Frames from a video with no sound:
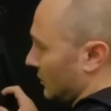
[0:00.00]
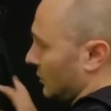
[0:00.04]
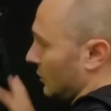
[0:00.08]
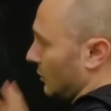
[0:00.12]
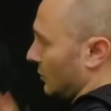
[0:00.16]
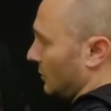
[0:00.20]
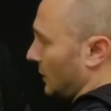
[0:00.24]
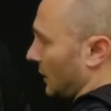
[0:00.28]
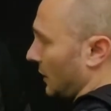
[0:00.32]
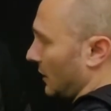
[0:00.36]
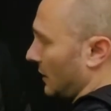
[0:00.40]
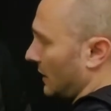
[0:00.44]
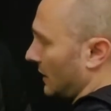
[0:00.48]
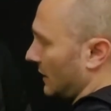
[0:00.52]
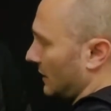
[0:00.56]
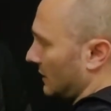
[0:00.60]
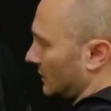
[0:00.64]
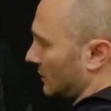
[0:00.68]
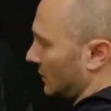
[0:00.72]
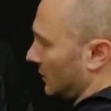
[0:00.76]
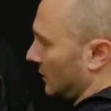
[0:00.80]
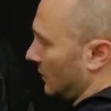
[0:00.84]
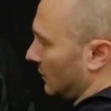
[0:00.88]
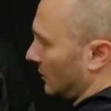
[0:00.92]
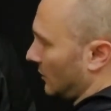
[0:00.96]
2 pockets,
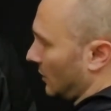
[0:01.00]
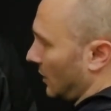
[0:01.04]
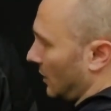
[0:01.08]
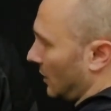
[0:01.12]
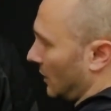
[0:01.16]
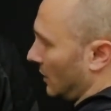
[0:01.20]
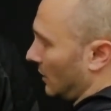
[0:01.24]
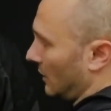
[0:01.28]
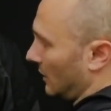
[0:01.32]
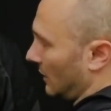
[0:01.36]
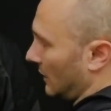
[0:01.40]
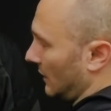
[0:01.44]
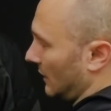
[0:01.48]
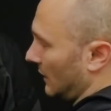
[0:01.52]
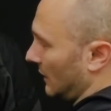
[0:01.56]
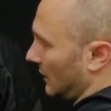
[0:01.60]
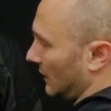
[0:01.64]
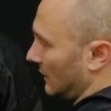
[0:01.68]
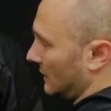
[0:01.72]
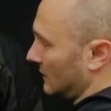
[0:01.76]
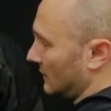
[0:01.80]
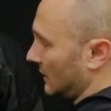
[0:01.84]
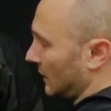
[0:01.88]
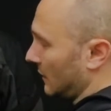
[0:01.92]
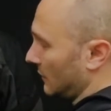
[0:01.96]
so you've got,
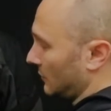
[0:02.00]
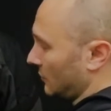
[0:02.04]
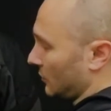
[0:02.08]
instead of